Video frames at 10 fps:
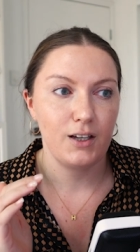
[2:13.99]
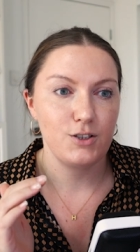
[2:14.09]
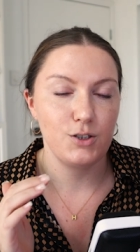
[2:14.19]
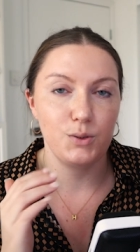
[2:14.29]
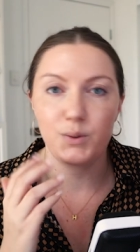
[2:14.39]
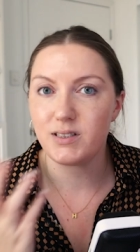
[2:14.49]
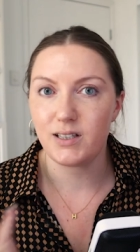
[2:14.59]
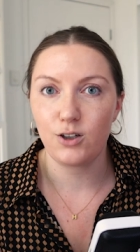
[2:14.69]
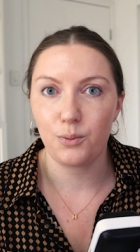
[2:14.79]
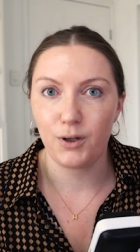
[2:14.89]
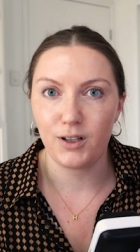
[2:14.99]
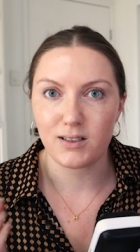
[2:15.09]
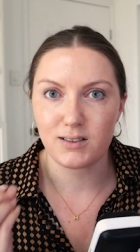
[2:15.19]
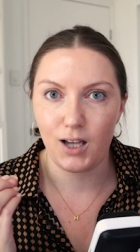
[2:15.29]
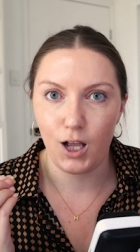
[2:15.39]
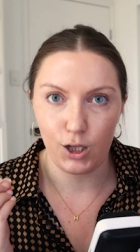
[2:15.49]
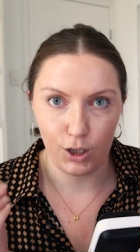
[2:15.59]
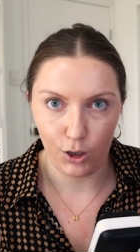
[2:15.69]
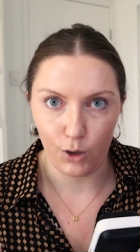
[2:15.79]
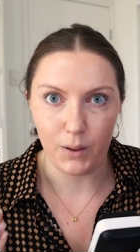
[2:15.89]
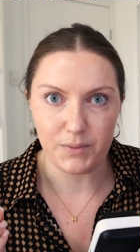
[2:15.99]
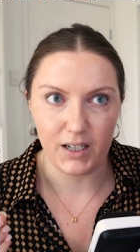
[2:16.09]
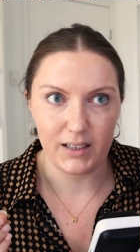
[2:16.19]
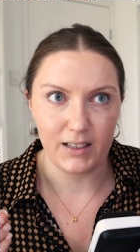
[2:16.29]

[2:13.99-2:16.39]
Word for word: to sell your products, no website